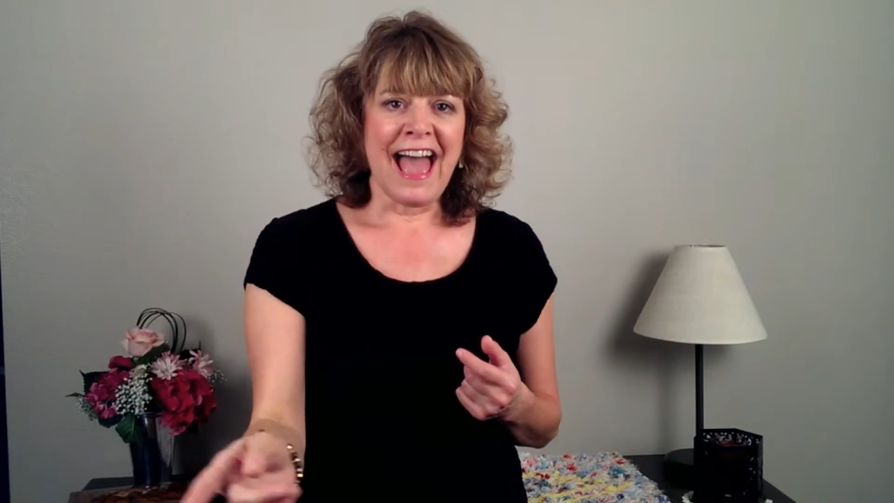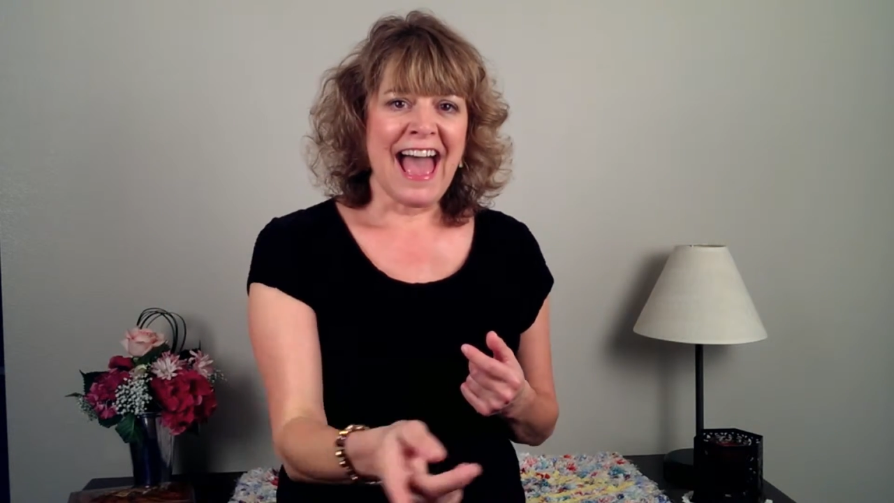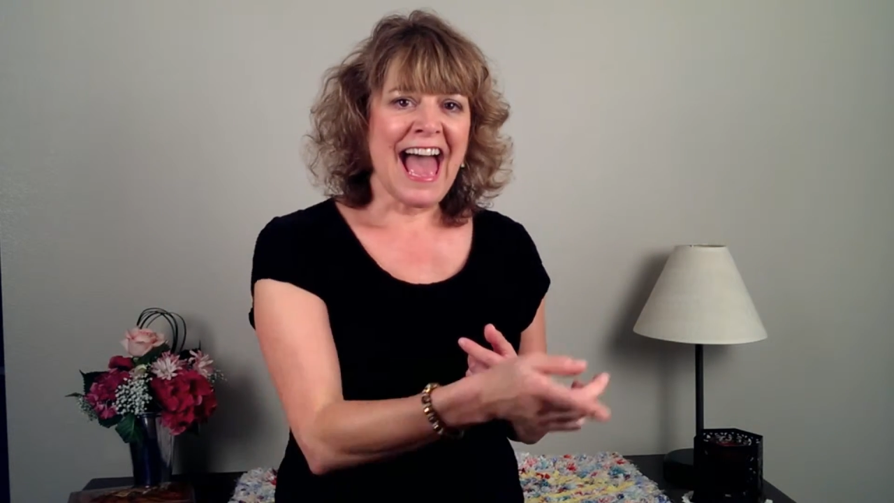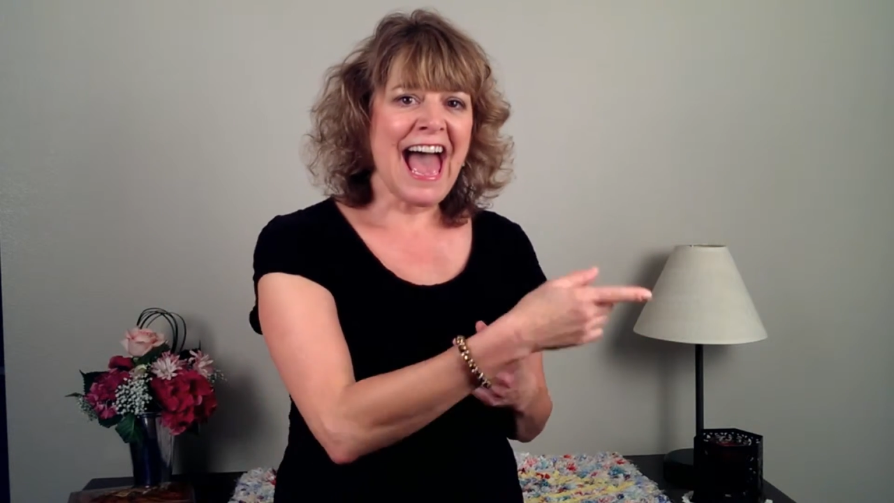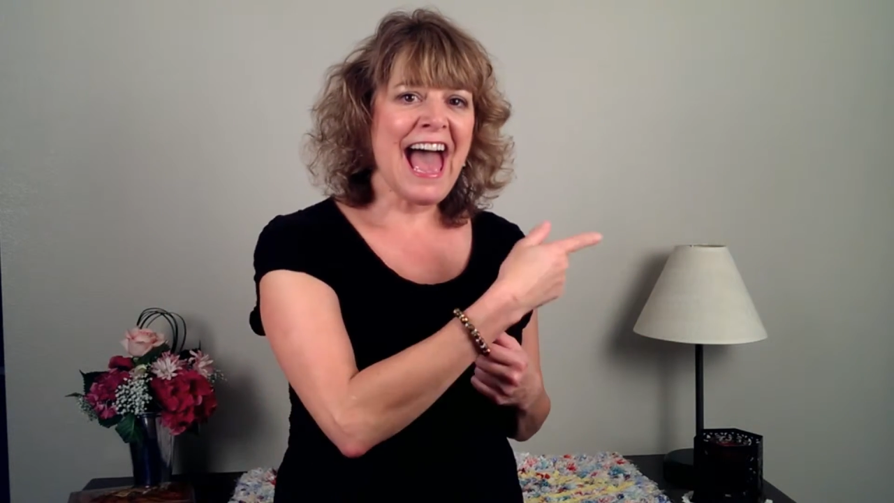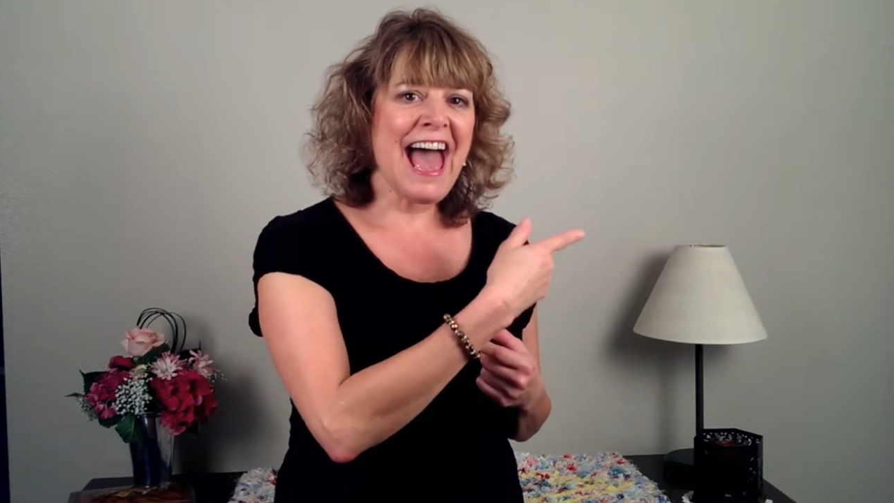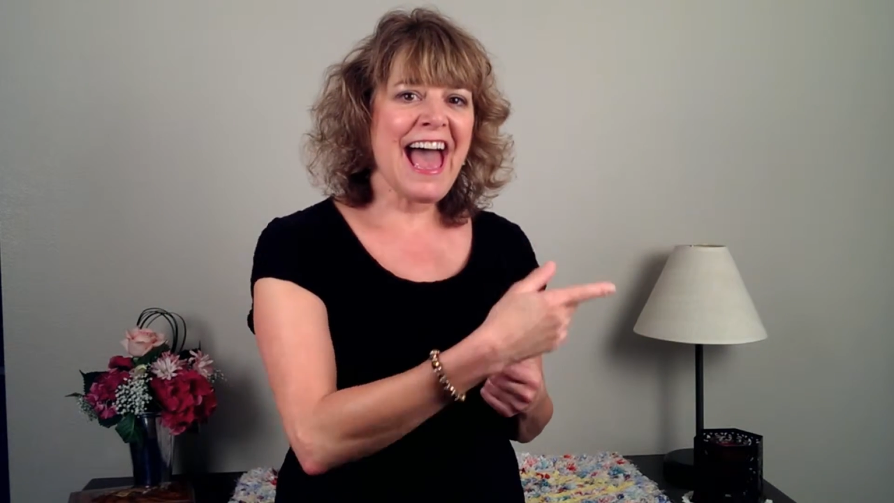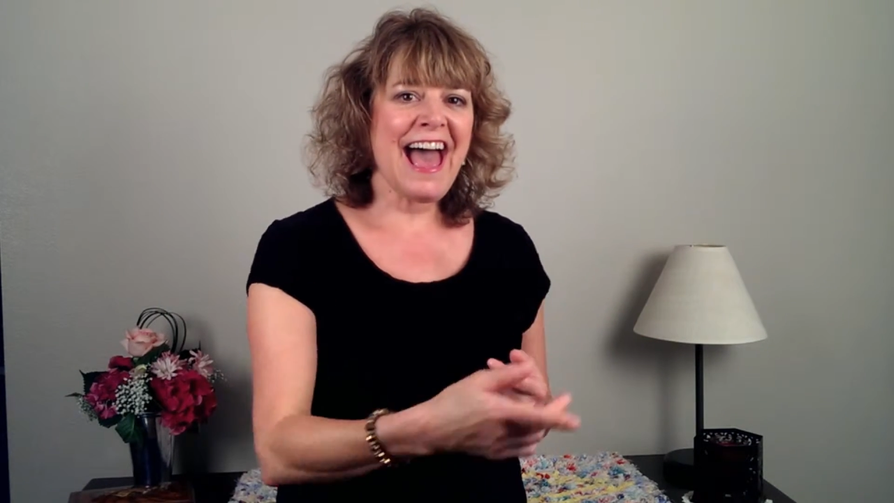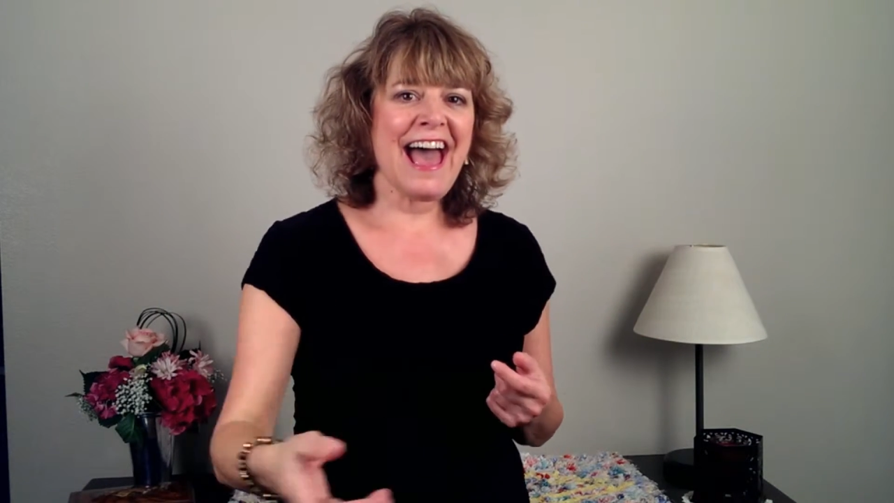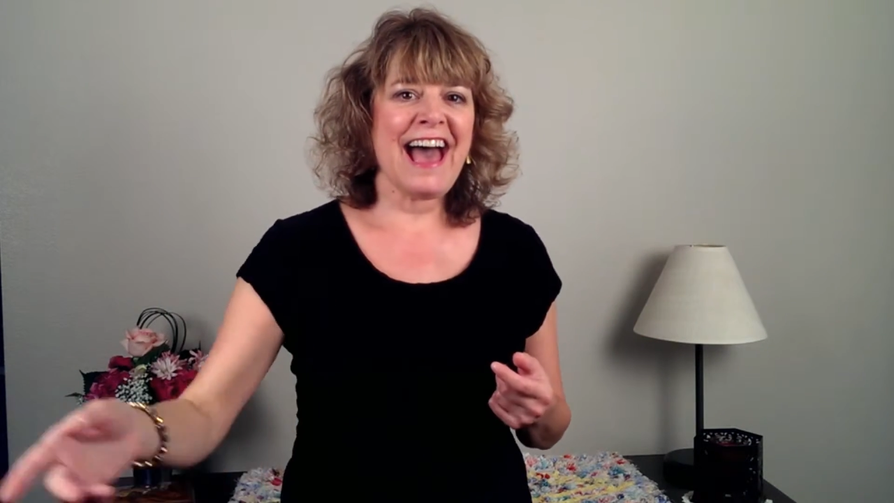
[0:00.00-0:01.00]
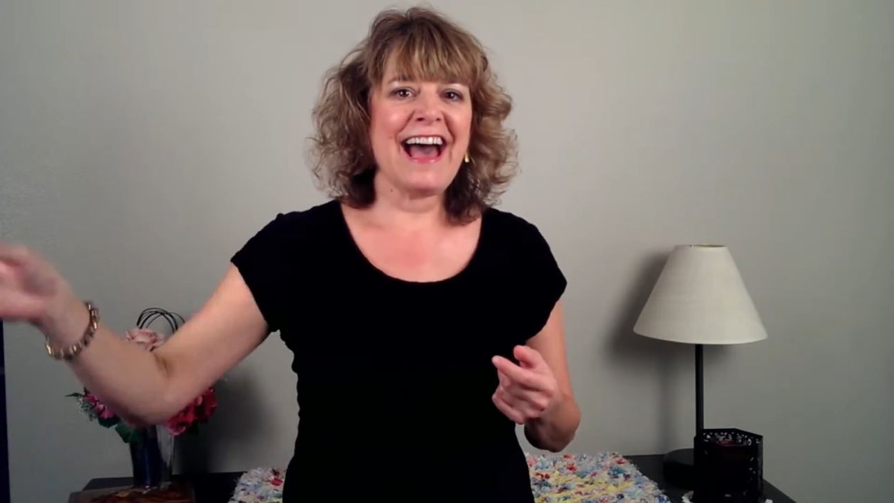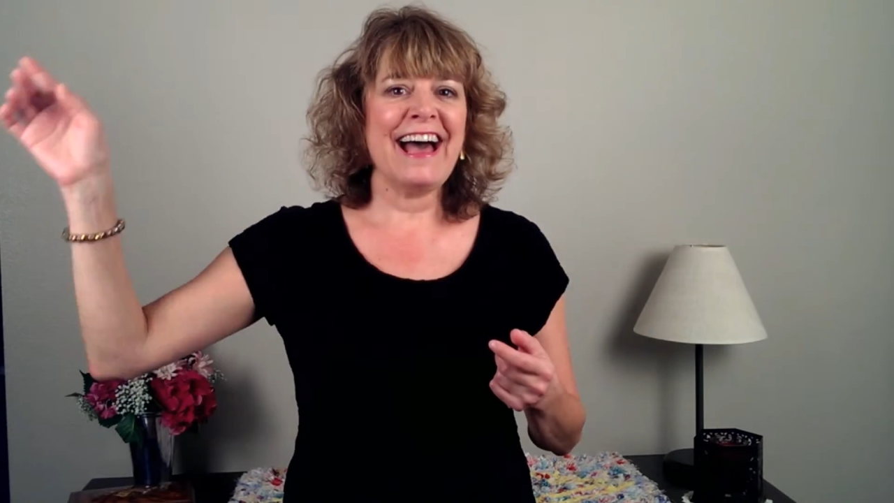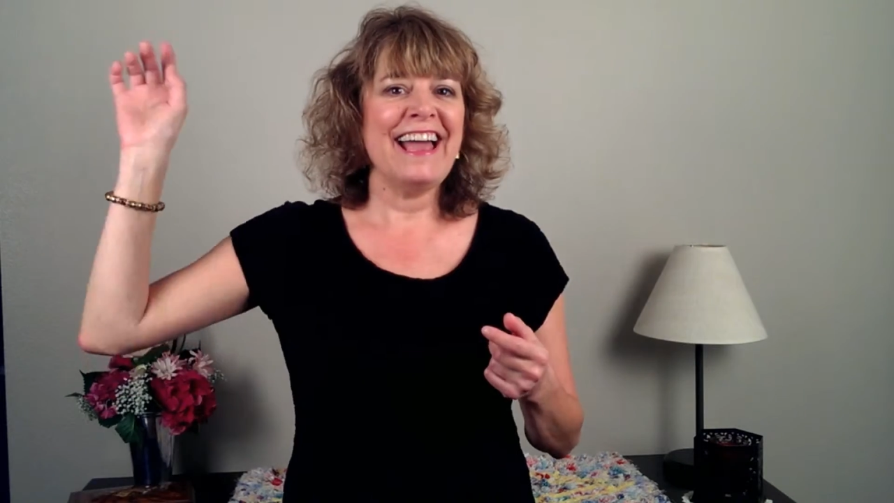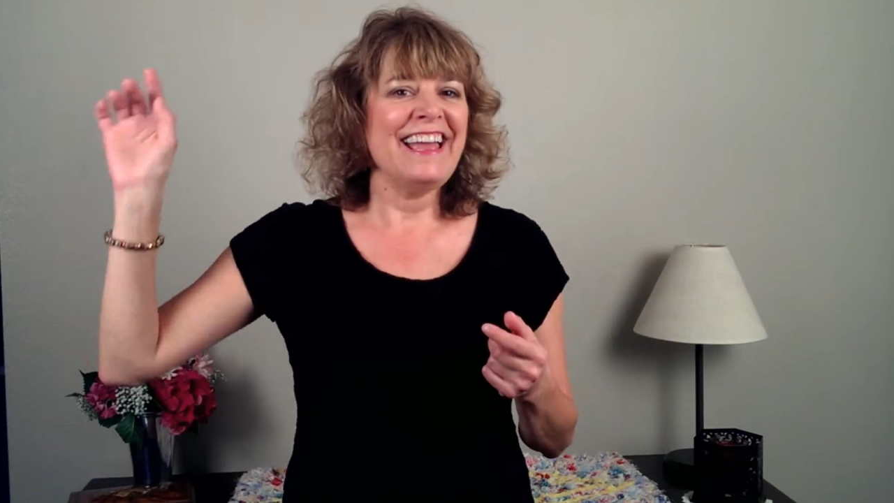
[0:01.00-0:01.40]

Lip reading: Ha,